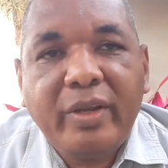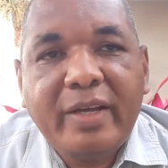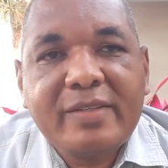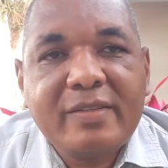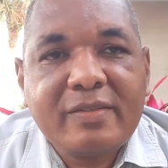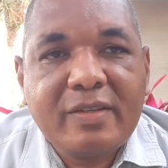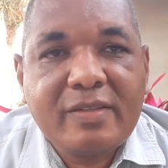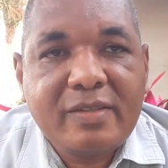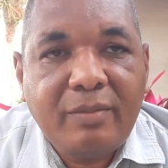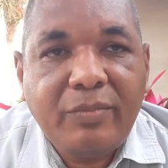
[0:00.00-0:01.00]
license is
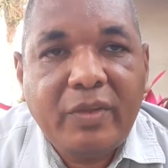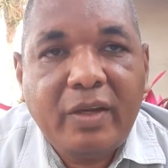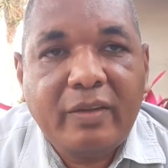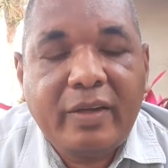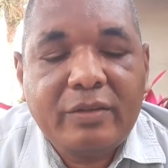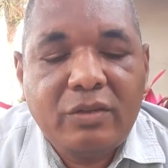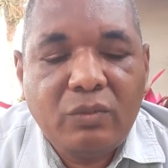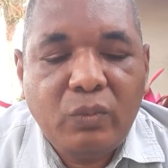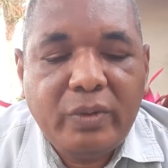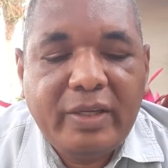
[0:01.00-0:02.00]
something that you
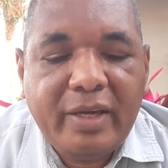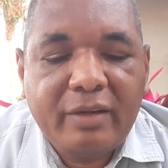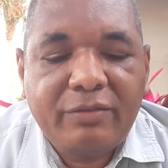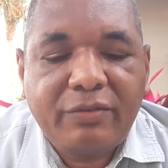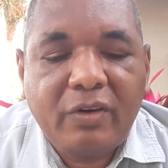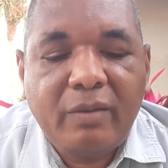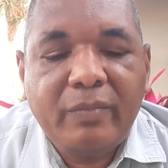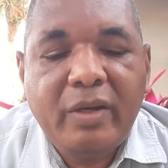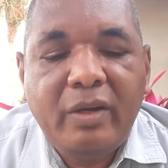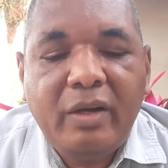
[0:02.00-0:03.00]
would get from